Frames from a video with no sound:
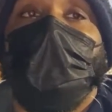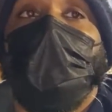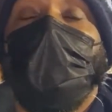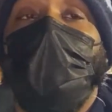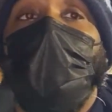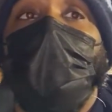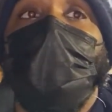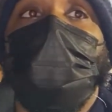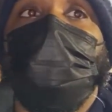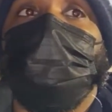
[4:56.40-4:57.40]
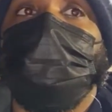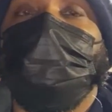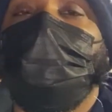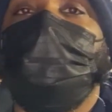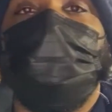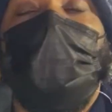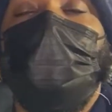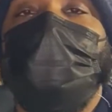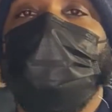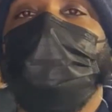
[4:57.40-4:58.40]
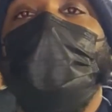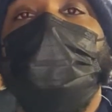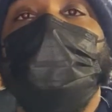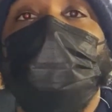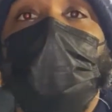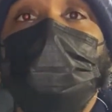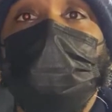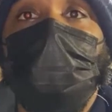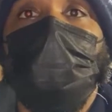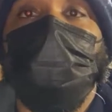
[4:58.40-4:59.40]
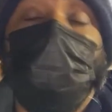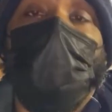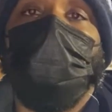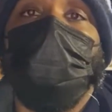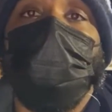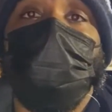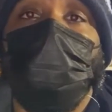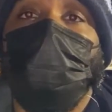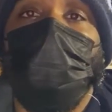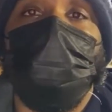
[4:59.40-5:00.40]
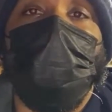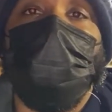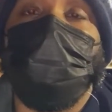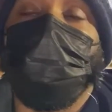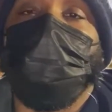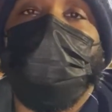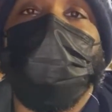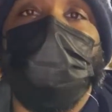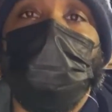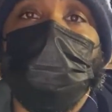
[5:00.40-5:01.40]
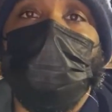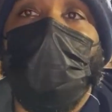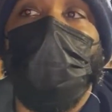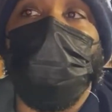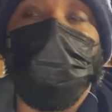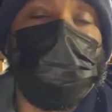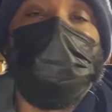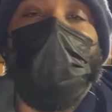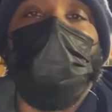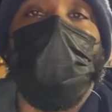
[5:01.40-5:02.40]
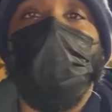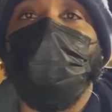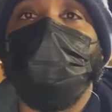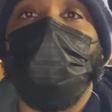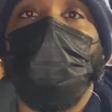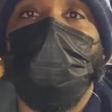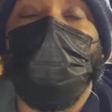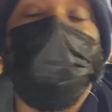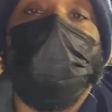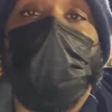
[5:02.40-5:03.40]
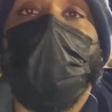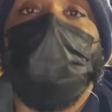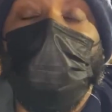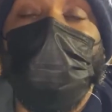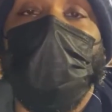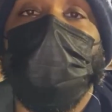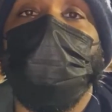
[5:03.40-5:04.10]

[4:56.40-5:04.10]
Um, I guess it's more of a spread team normally. Don't know what they what they doing. So we, we probably won't have no film on them. Matter of fact, I know we won't have no